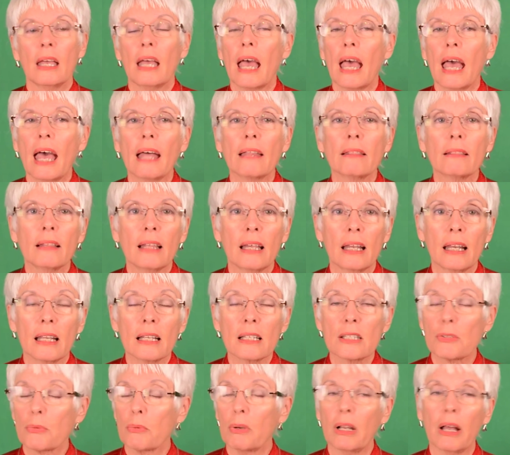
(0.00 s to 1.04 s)

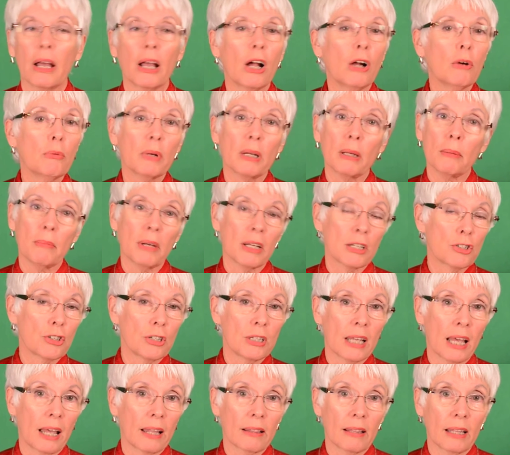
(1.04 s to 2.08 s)
Athletics, well, I already
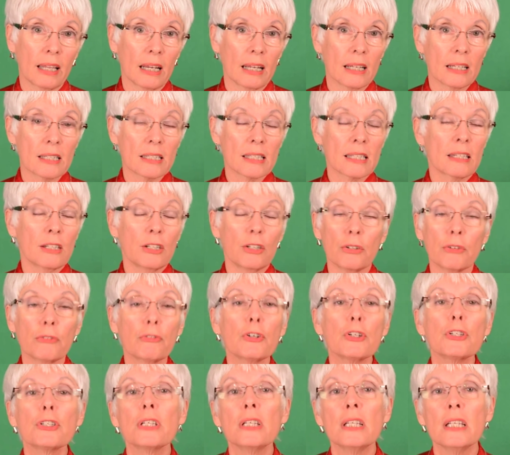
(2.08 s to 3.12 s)
mentioned athletics.
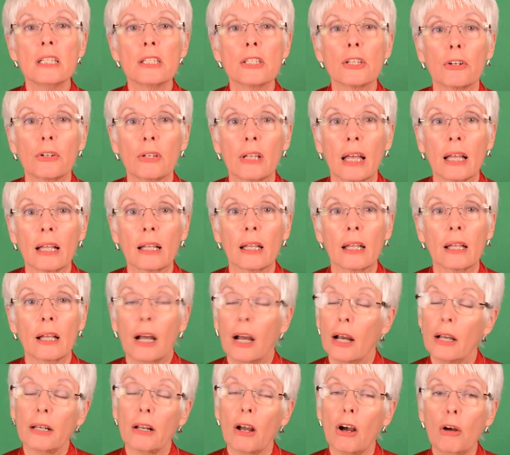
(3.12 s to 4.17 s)
Universities are, like
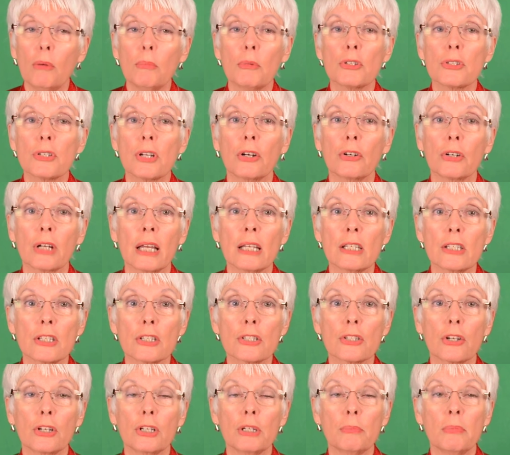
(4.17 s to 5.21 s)
in almost all
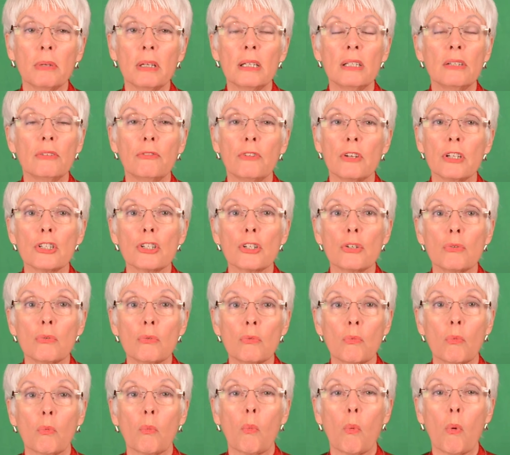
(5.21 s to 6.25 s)
cases, going to be
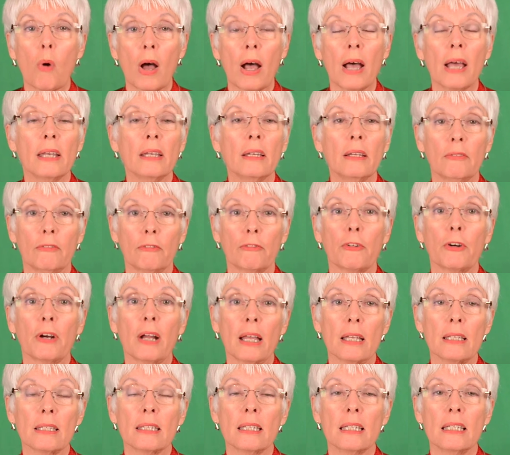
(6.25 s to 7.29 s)
Division I for
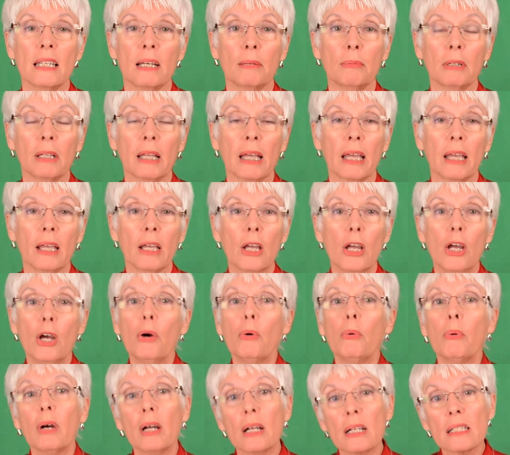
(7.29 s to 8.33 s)
NCAA,
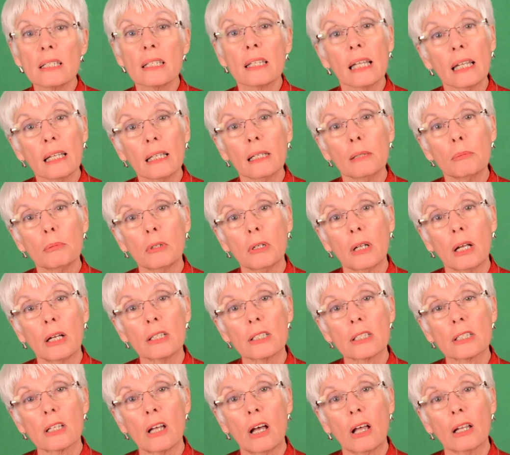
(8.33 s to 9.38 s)
whereas at liberal
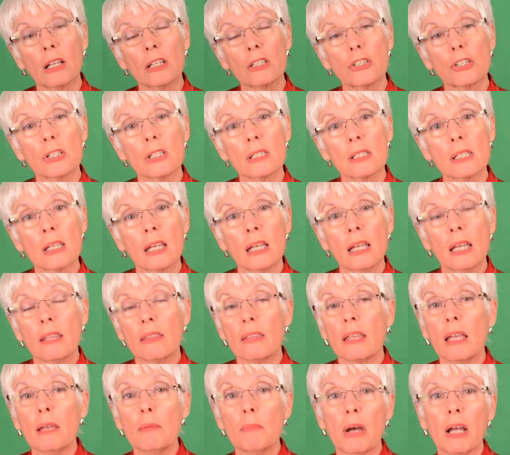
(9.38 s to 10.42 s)
arts colleges,
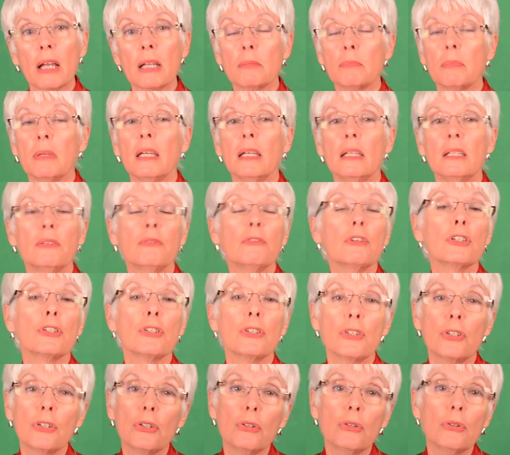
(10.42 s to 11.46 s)
they might be
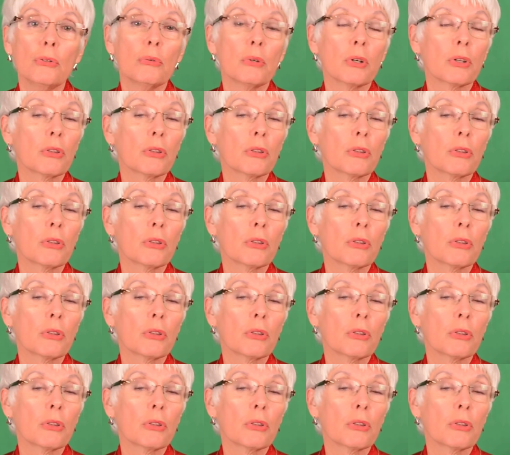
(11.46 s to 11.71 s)
Division II or